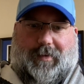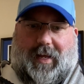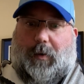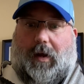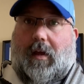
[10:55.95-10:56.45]

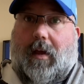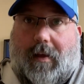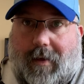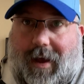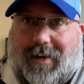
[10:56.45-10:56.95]
Anyway,
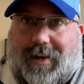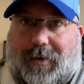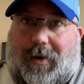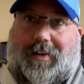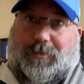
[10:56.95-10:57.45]
I
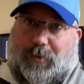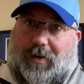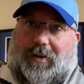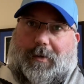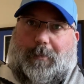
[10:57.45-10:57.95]
digress. We're in
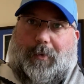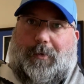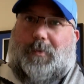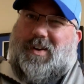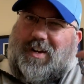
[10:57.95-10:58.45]
a good mood.
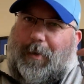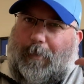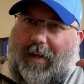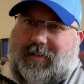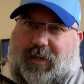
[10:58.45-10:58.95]
We're in a good
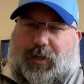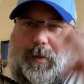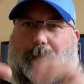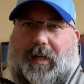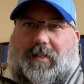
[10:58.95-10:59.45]
place here.
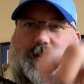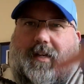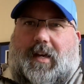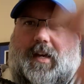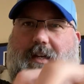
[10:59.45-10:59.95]
Good place.
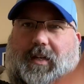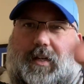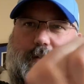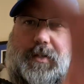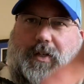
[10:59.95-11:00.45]

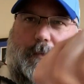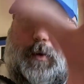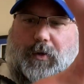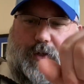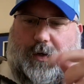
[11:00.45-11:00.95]
Good good
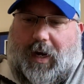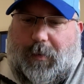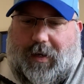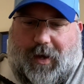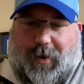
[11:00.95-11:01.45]
mojo. Here
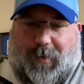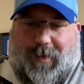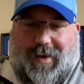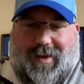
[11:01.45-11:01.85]
we go.